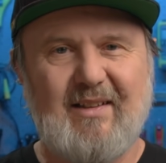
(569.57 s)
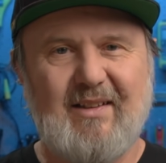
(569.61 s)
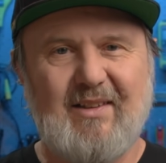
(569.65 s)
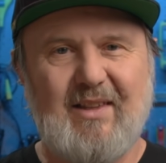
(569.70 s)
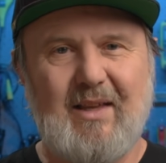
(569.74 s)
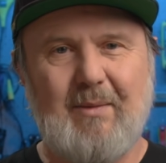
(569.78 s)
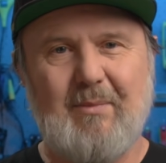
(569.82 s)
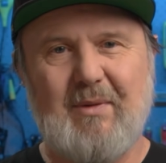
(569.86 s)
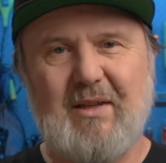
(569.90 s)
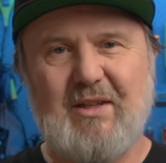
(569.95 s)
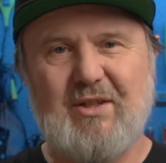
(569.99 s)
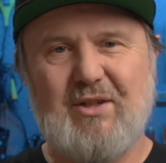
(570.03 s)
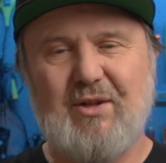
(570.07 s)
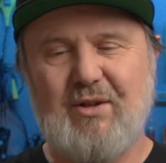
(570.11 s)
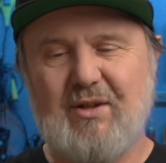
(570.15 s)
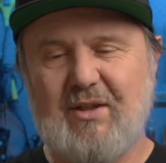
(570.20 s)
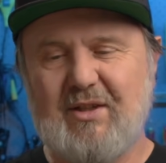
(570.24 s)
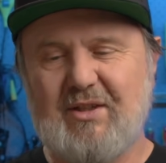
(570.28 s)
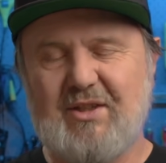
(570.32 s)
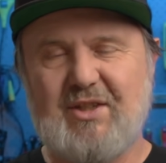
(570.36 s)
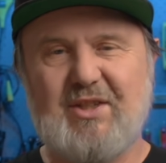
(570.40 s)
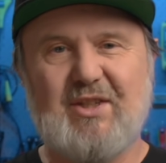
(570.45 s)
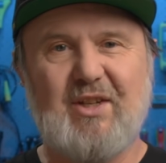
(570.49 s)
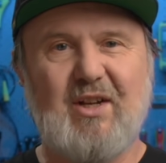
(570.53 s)
That means you
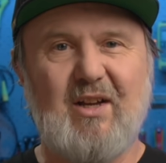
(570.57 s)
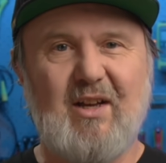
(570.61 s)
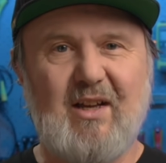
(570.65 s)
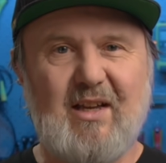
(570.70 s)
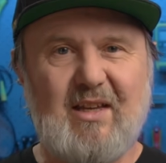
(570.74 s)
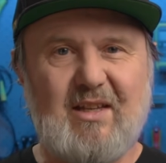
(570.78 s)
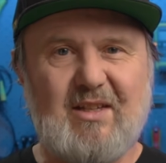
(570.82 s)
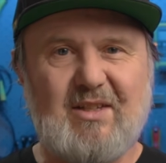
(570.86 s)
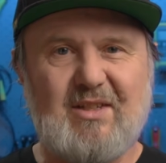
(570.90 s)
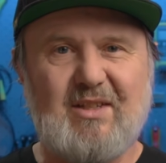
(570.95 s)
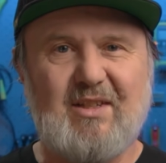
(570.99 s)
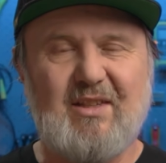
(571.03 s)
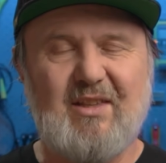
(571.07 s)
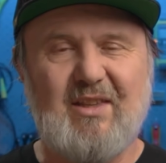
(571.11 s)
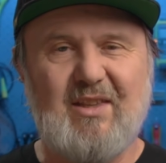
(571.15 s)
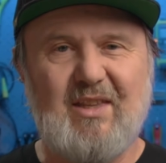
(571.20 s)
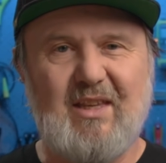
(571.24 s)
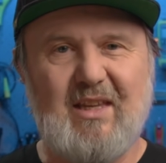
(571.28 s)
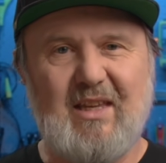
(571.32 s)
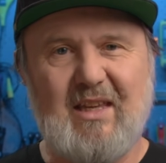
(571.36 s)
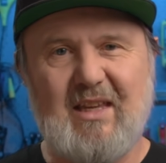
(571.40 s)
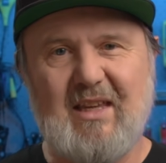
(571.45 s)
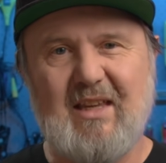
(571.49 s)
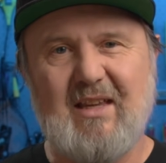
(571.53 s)
can size
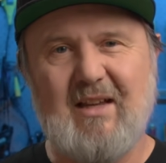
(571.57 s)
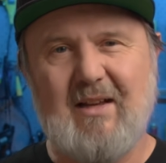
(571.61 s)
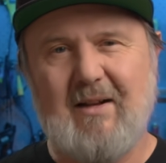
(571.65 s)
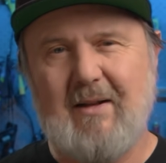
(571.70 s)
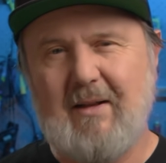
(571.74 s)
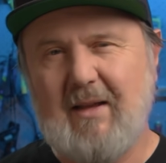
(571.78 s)
the